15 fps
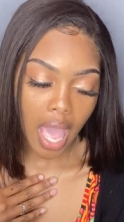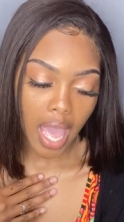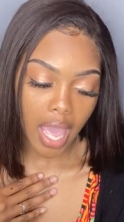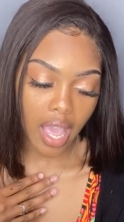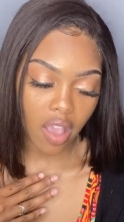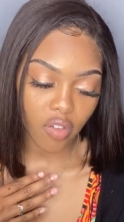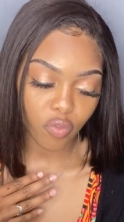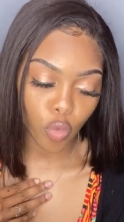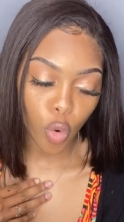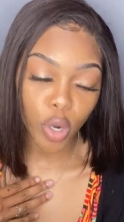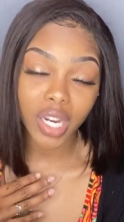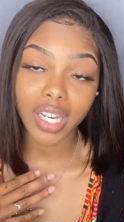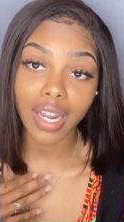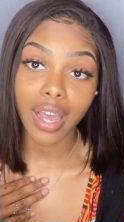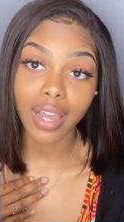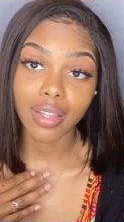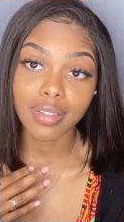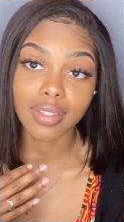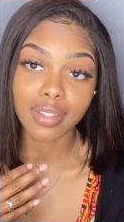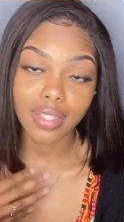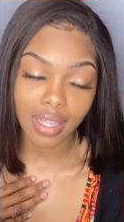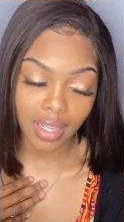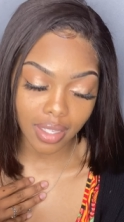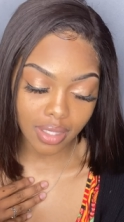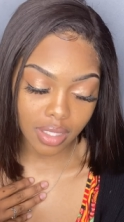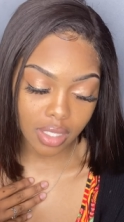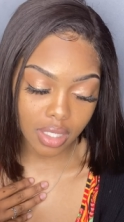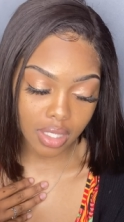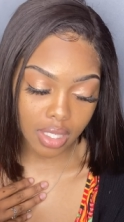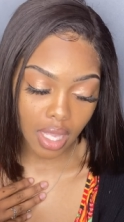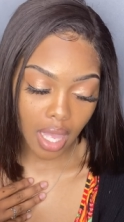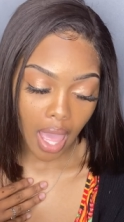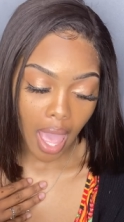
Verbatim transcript: and 49 cents